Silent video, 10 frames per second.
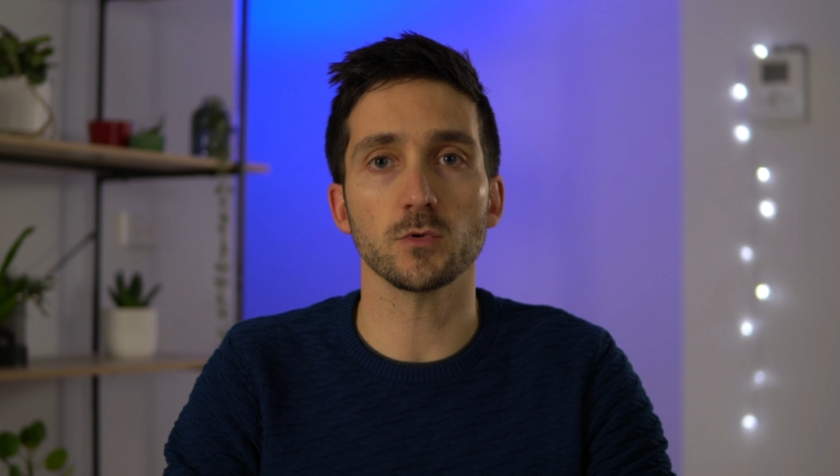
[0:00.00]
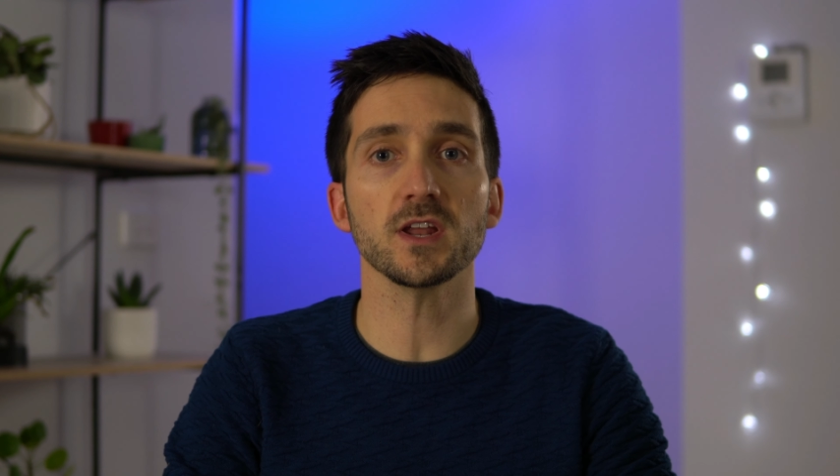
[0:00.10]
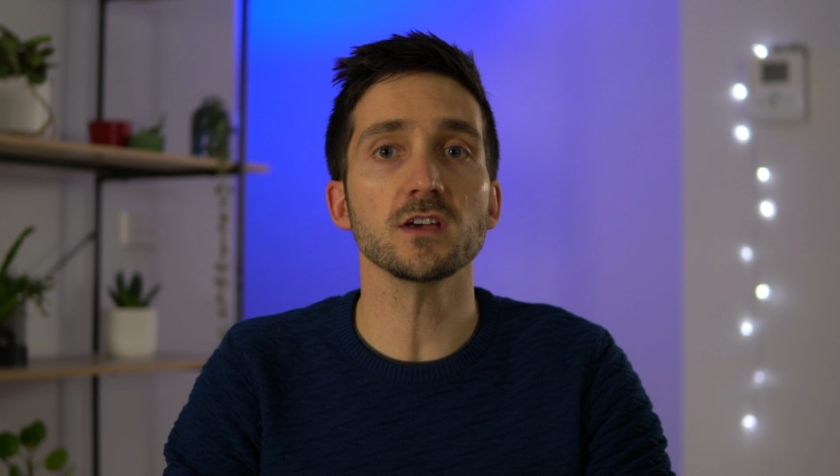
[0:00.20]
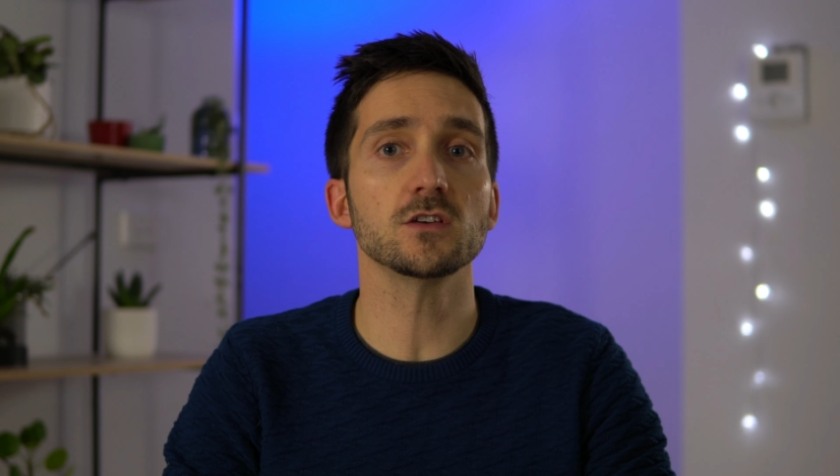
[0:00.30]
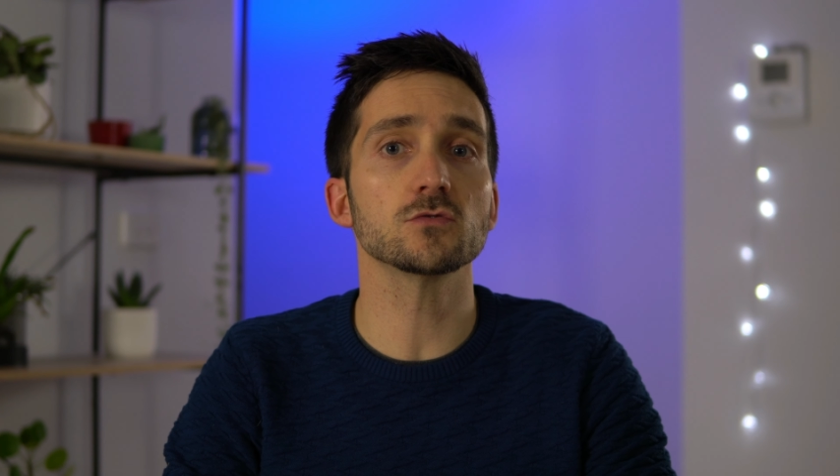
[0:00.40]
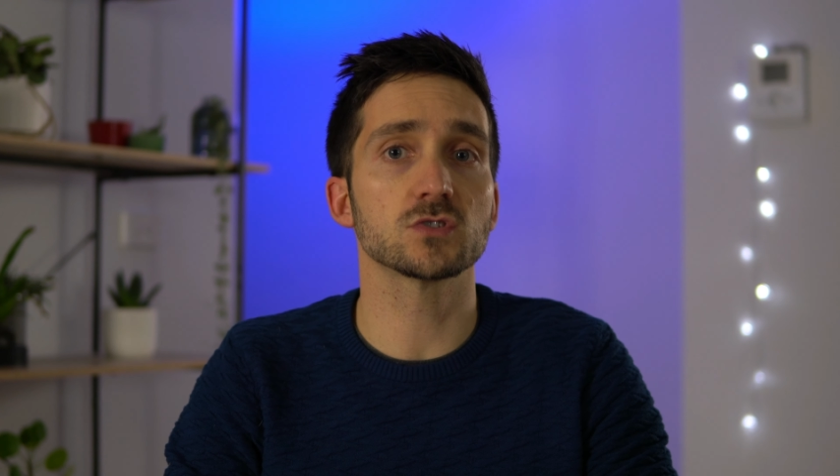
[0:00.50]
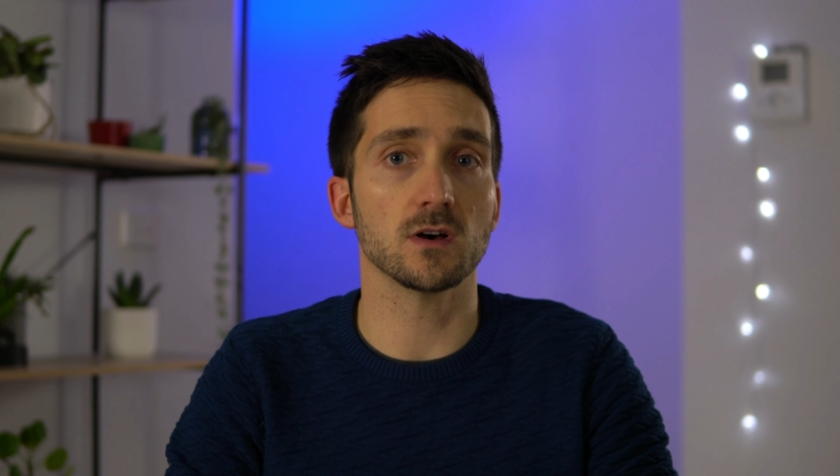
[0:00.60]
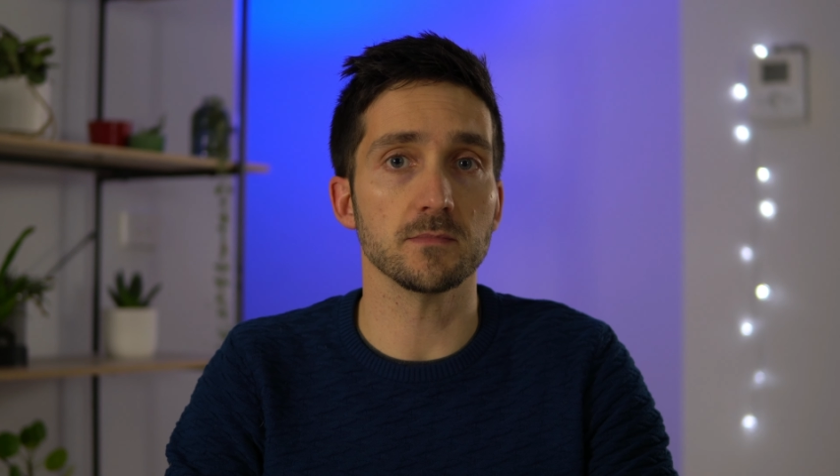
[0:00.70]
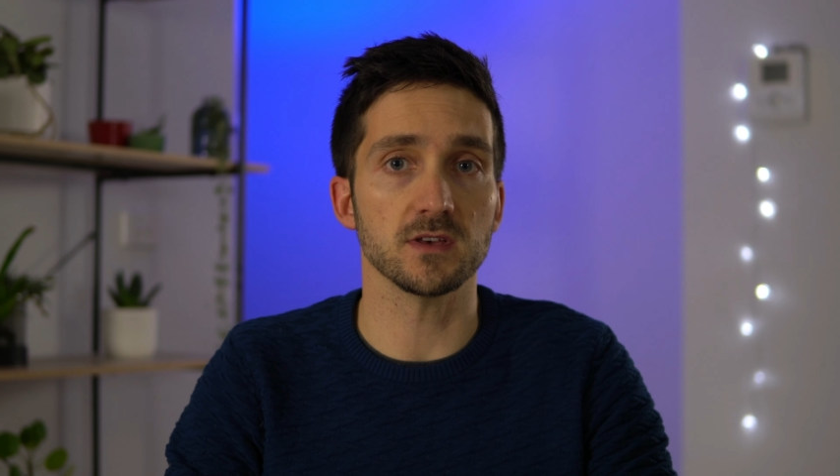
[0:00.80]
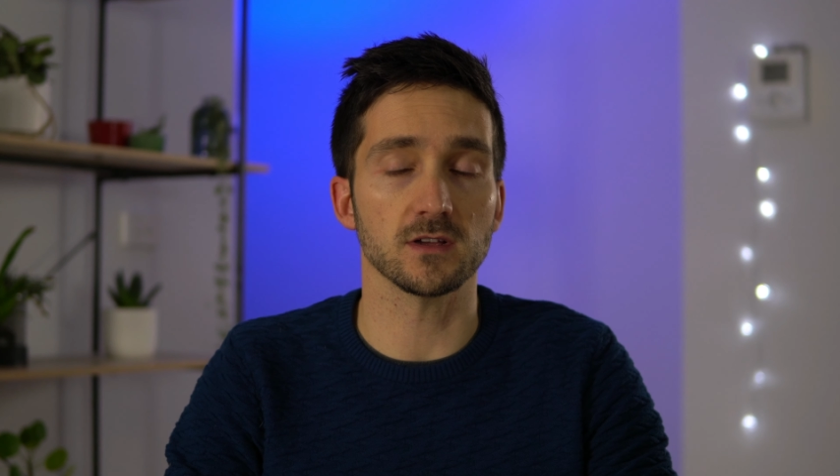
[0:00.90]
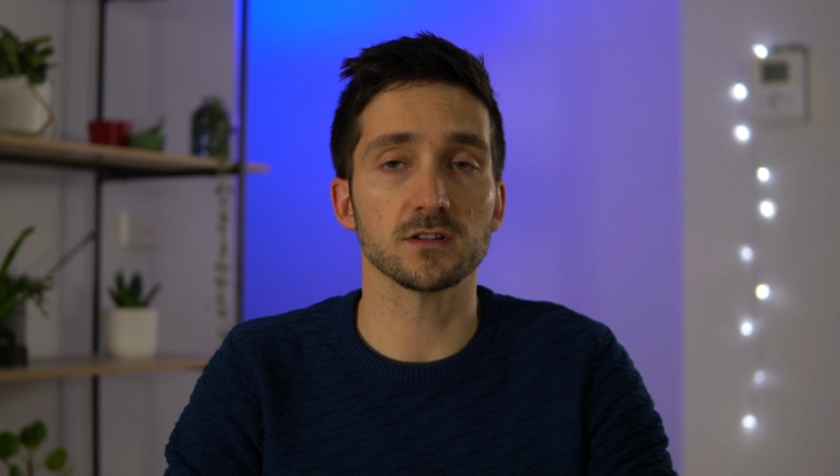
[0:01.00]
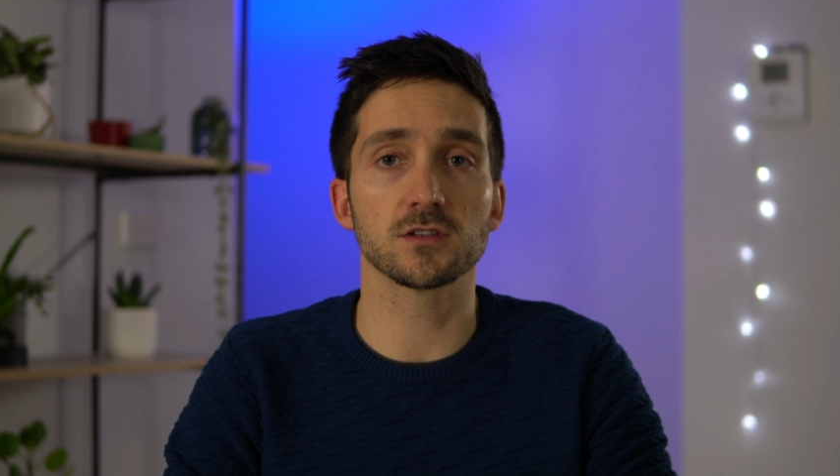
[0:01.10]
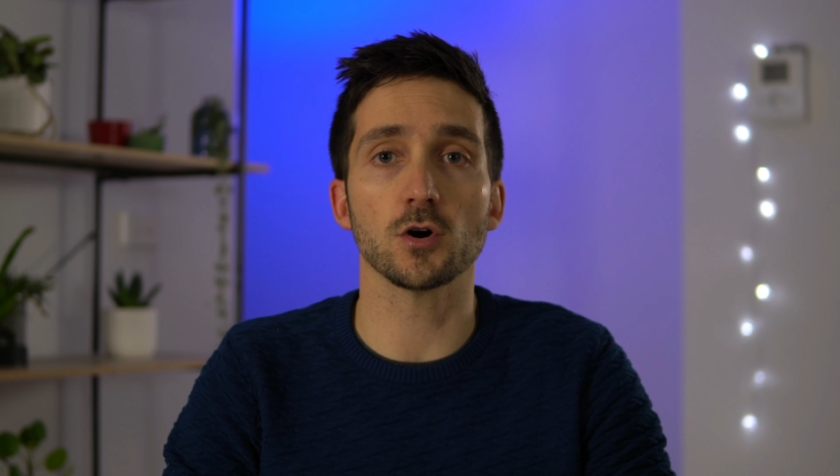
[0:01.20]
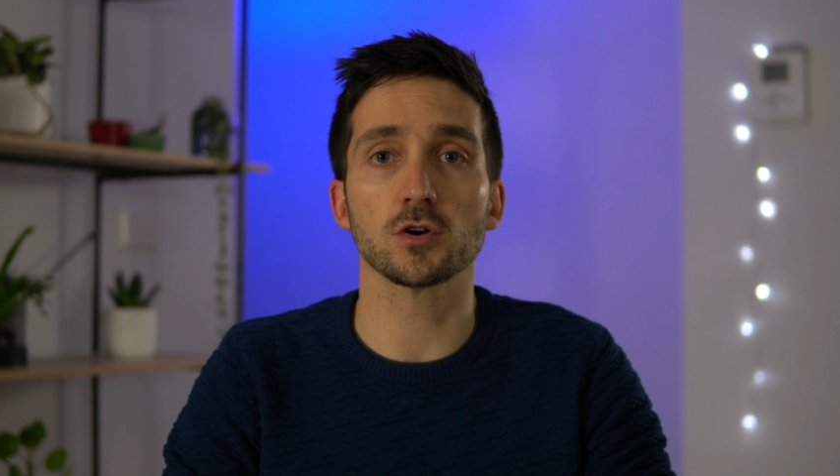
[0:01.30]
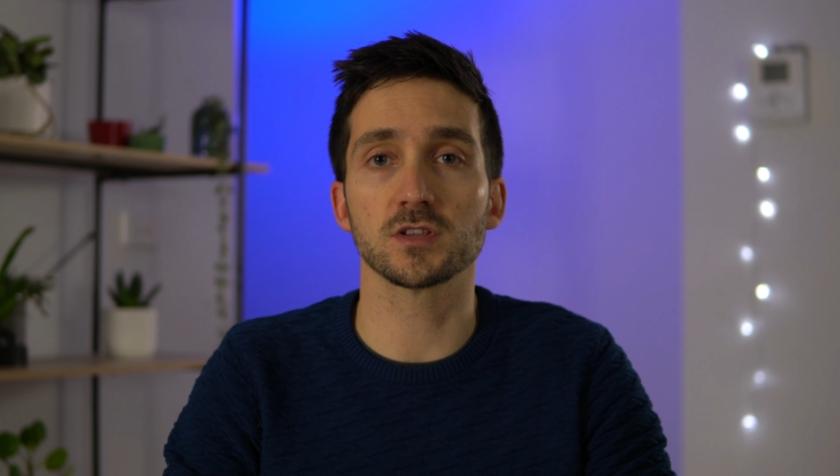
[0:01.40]
when I cue something and the
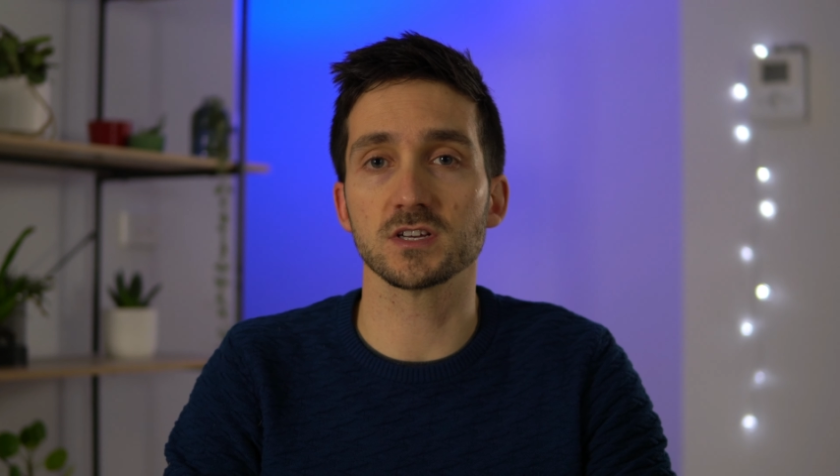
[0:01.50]
dog